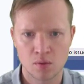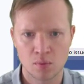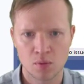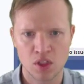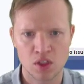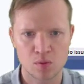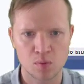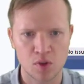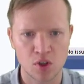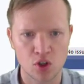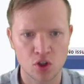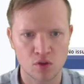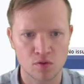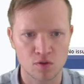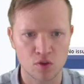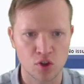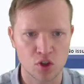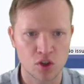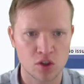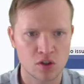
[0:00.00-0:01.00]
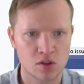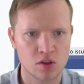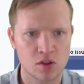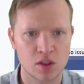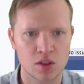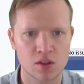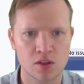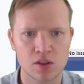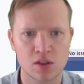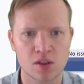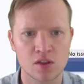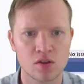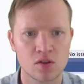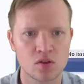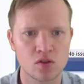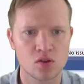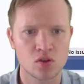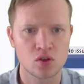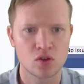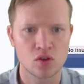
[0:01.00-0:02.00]
must be converted
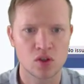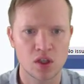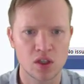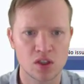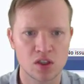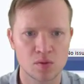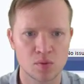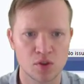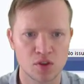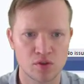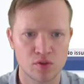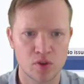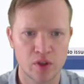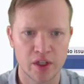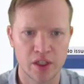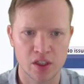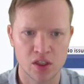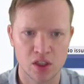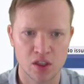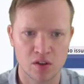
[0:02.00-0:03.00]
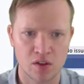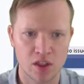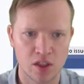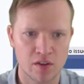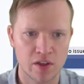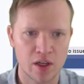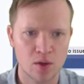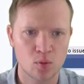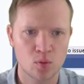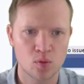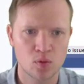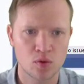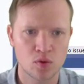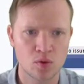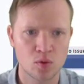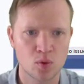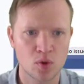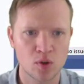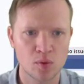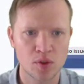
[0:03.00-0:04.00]
to decimal for us, and that
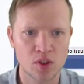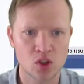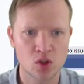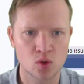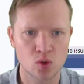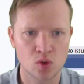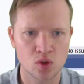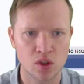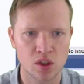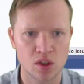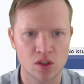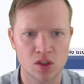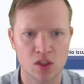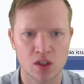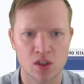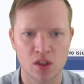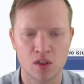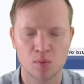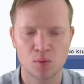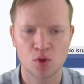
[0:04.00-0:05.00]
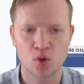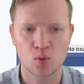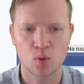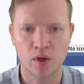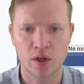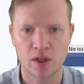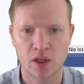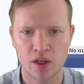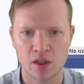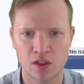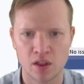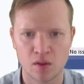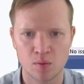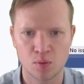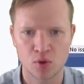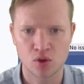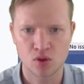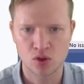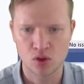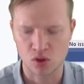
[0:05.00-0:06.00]
will be stored inside input one and
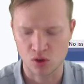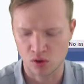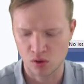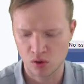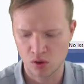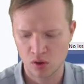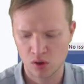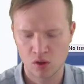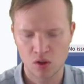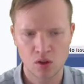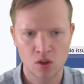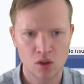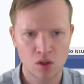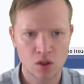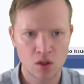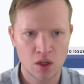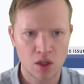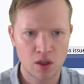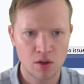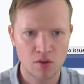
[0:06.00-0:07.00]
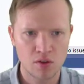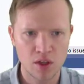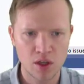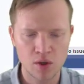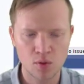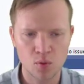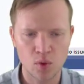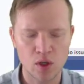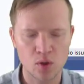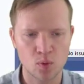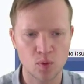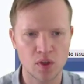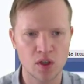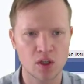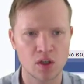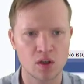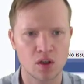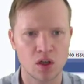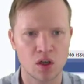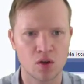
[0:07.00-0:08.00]
input two. And then what we
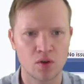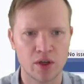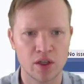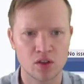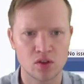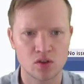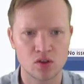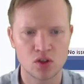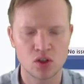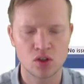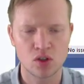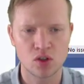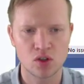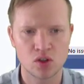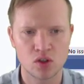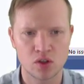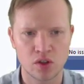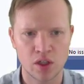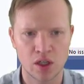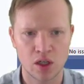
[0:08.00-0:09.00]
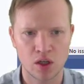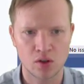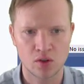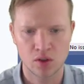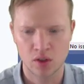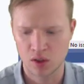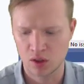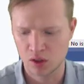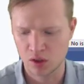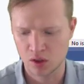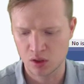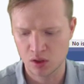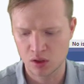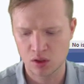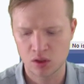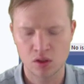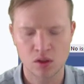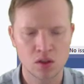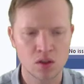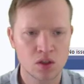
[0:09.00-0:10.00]
can go and do now is
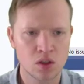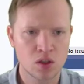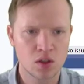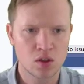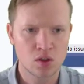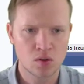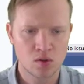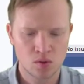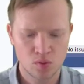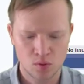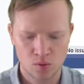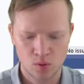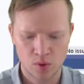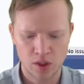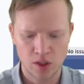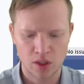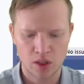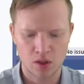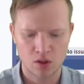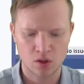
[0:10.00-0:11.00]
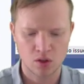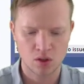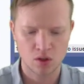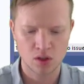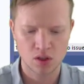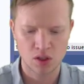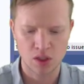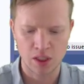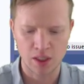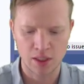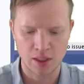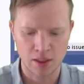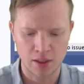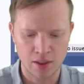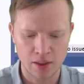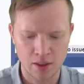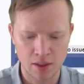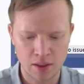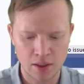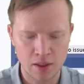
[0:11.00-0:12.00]
we can say
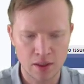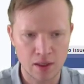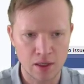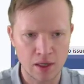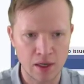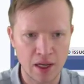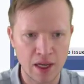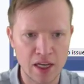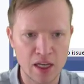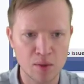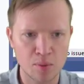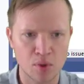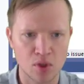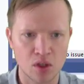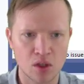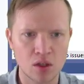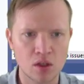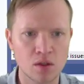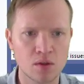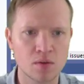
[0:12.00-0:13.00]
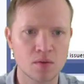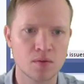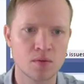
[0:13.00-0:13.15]
label,